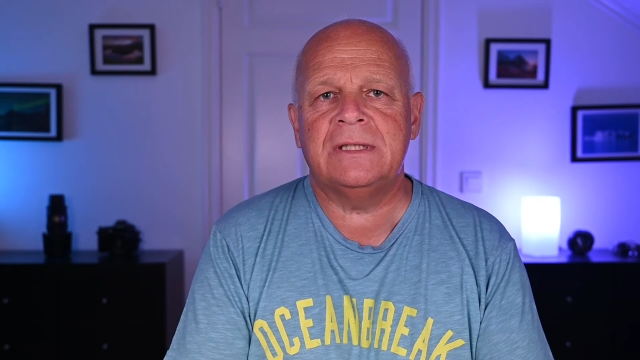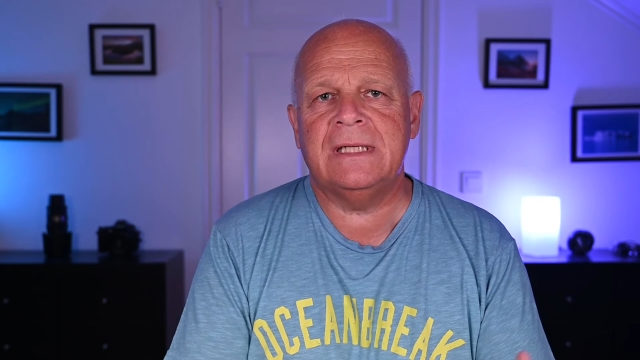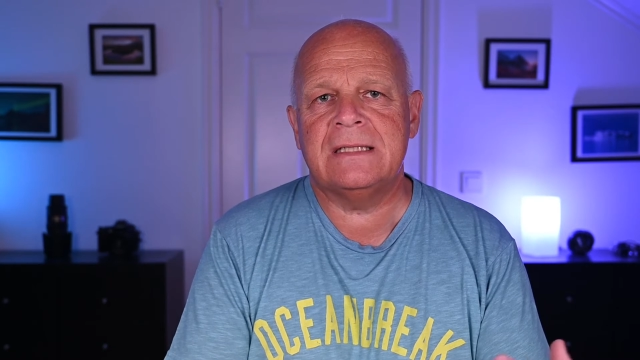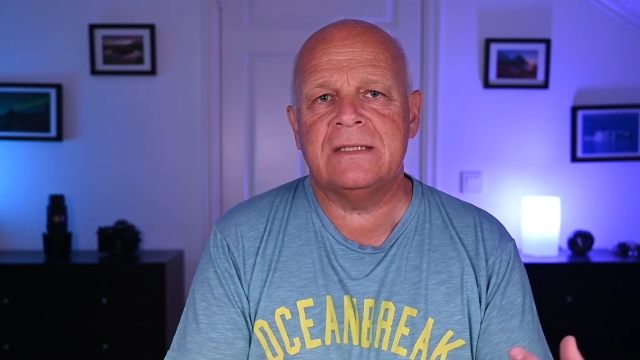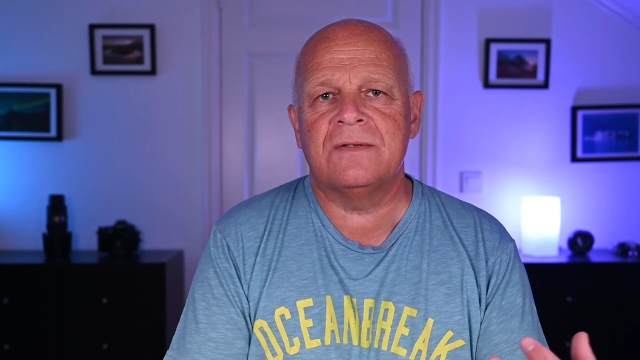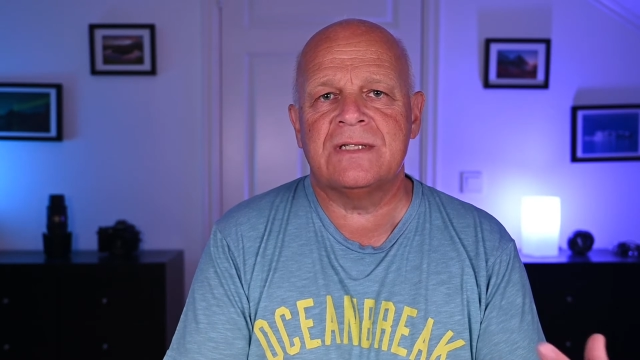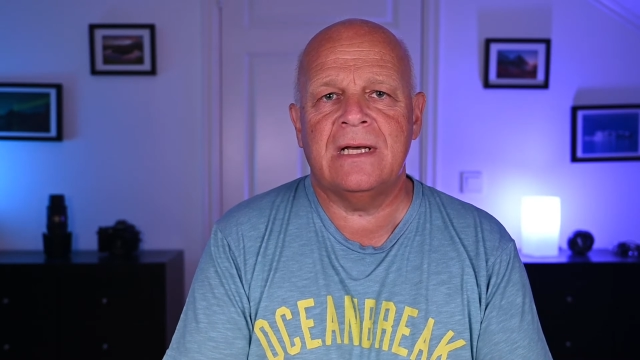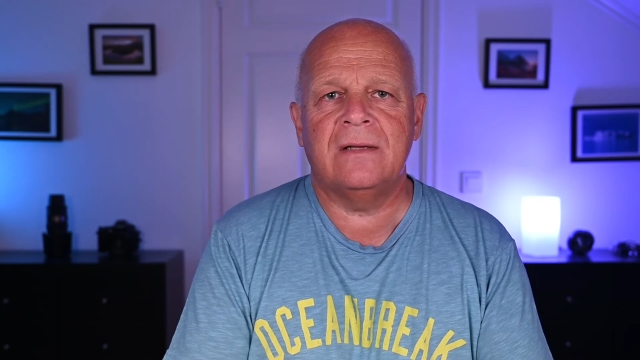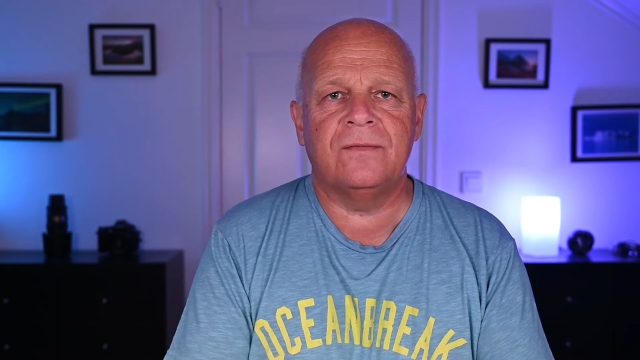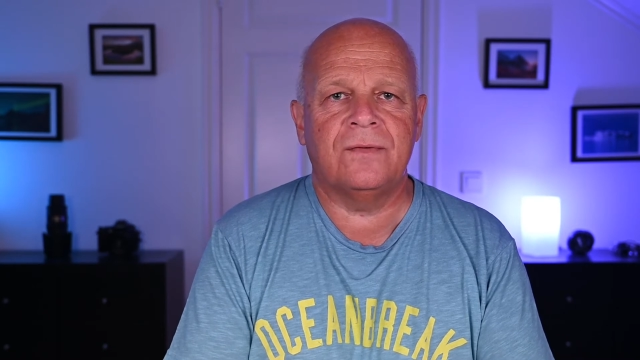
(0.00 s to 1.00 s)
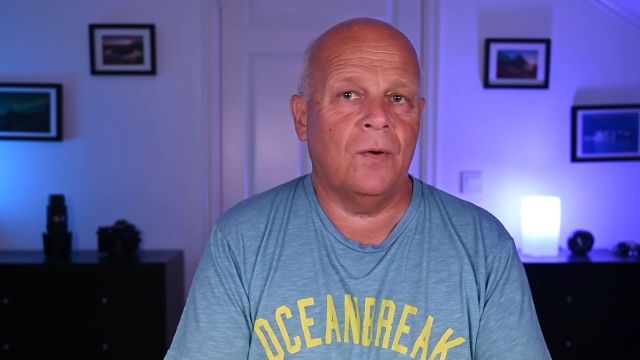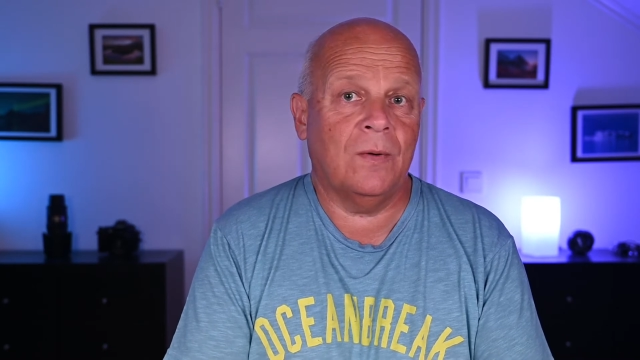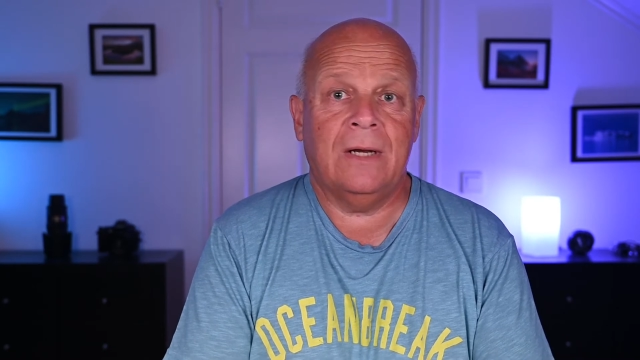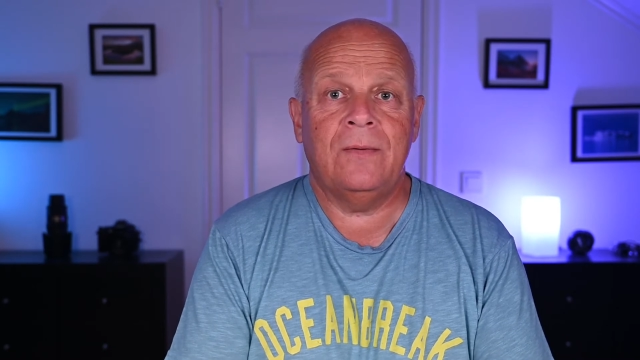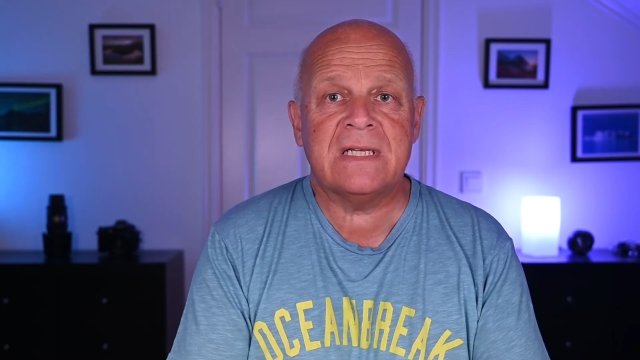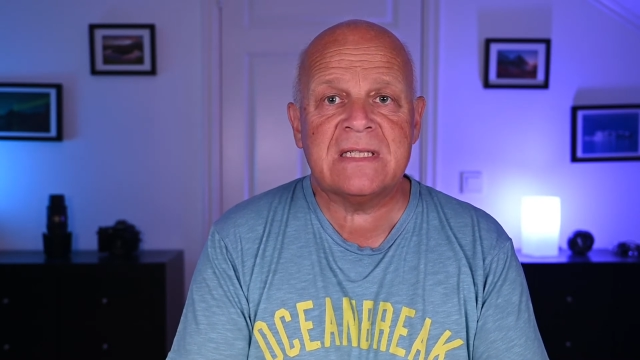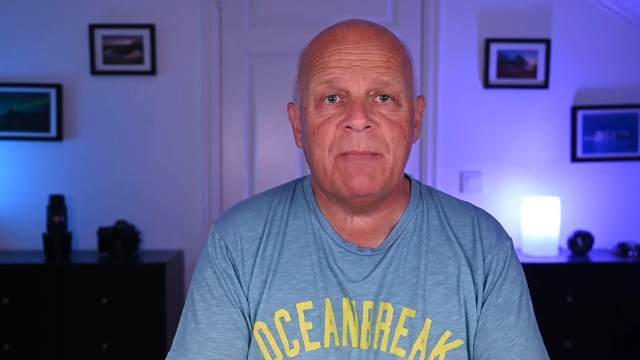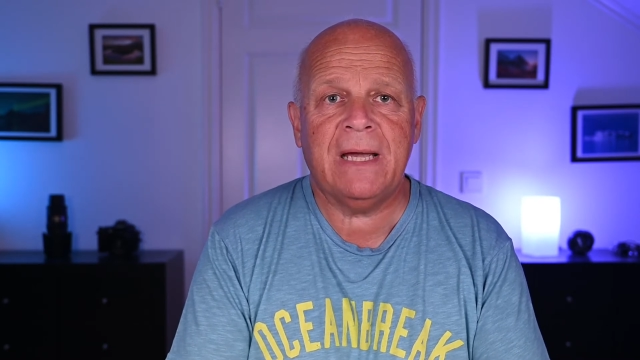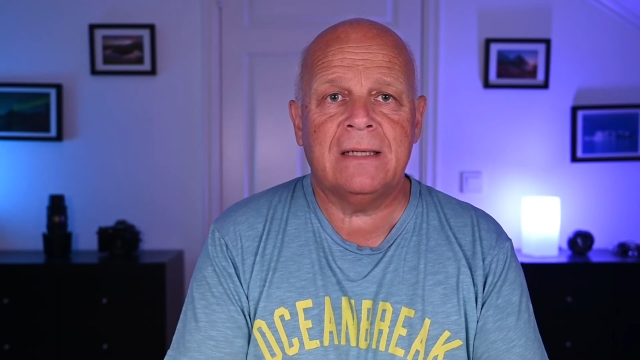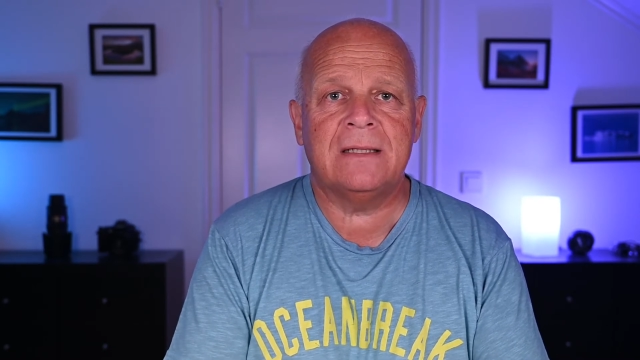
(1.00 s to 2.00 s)
is yourself, how can you
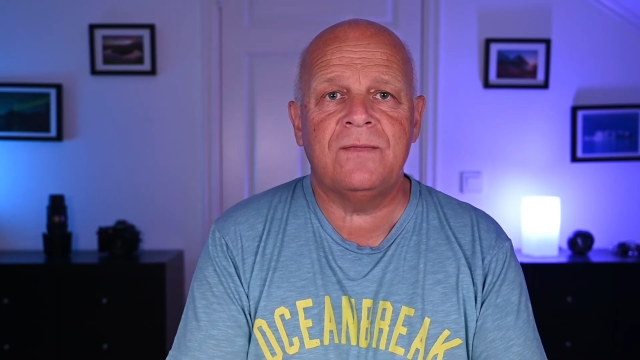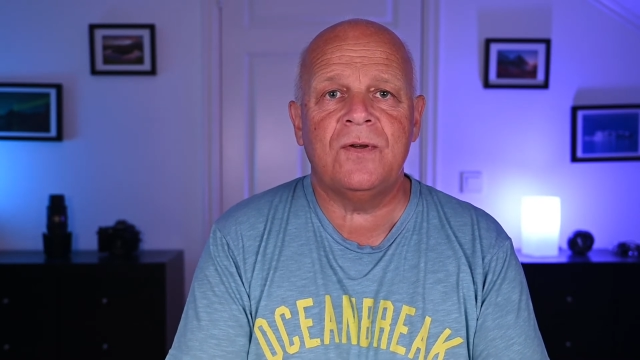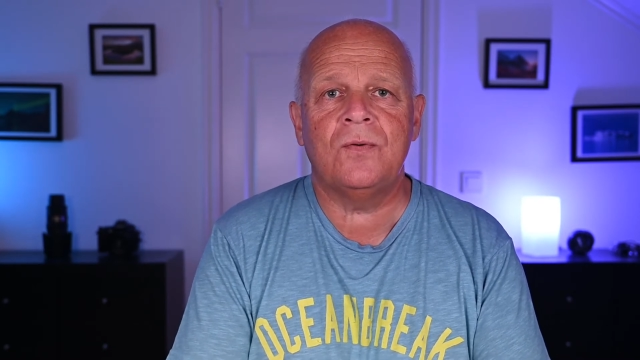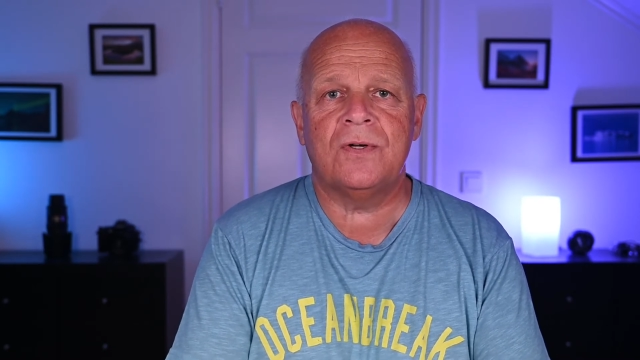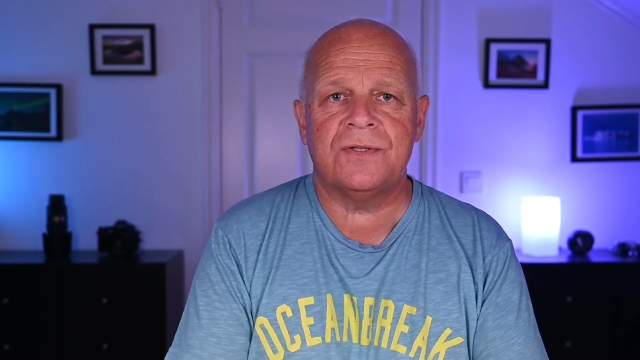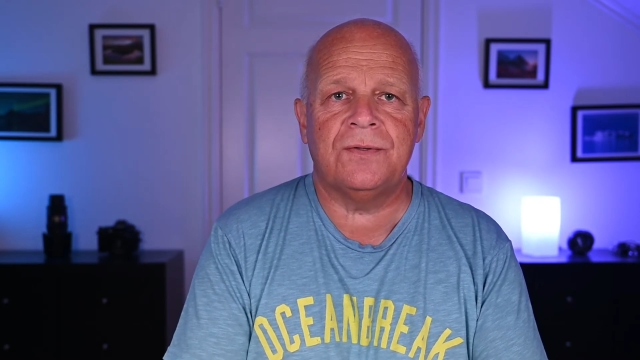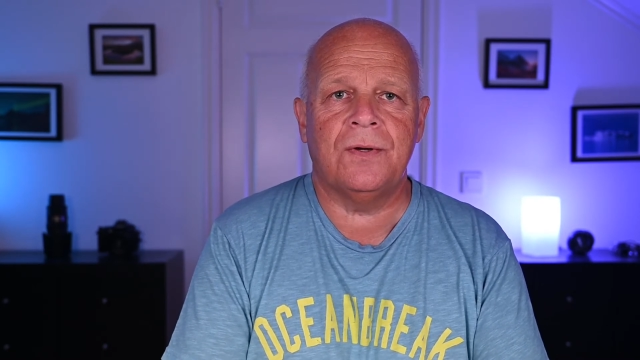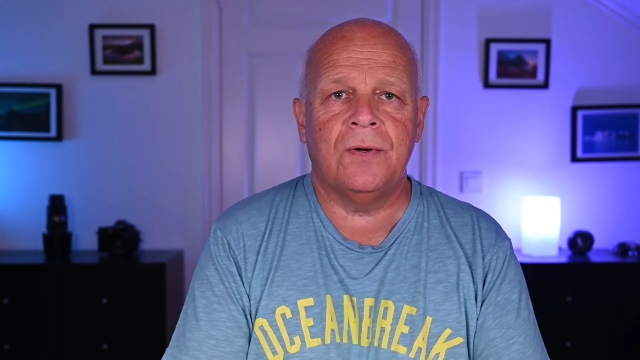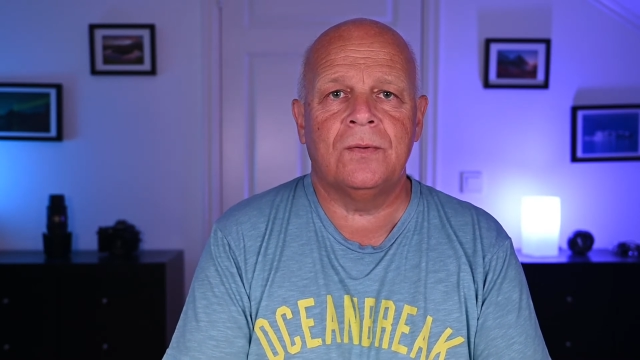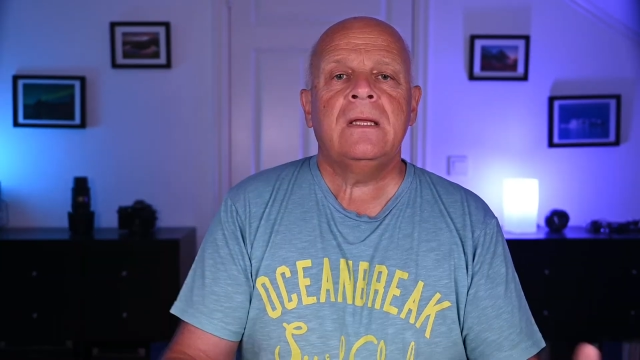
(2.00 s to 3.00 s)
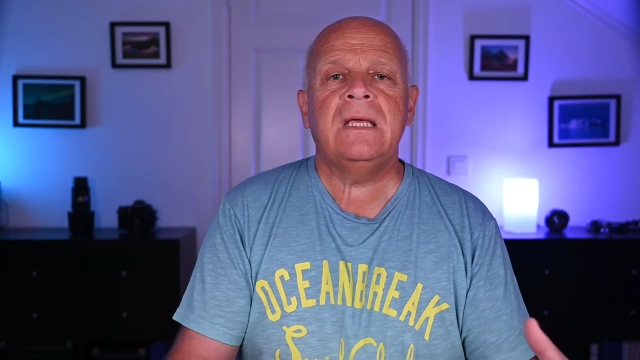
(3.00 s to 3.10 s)
expect the viewers to know?